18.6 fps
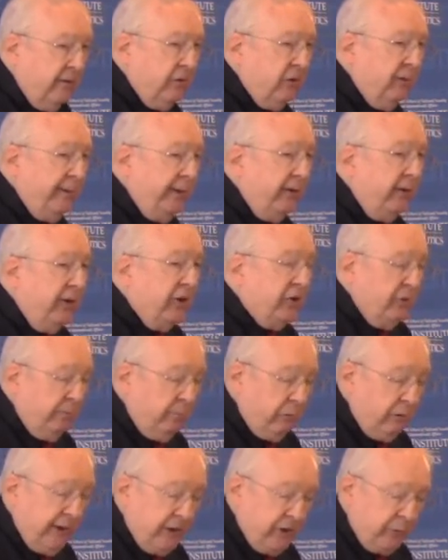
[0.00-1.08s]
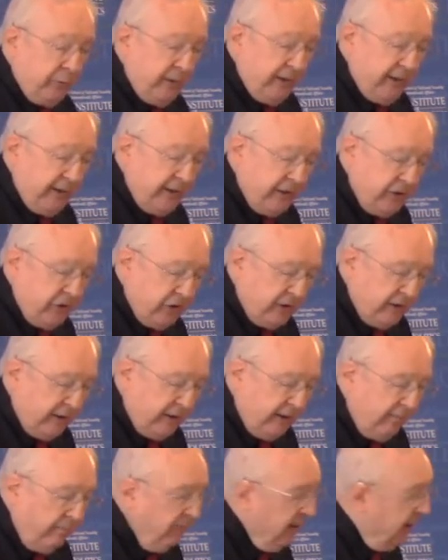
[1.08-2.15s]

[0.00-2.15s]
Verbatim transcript: Tribune is impressed with his uh,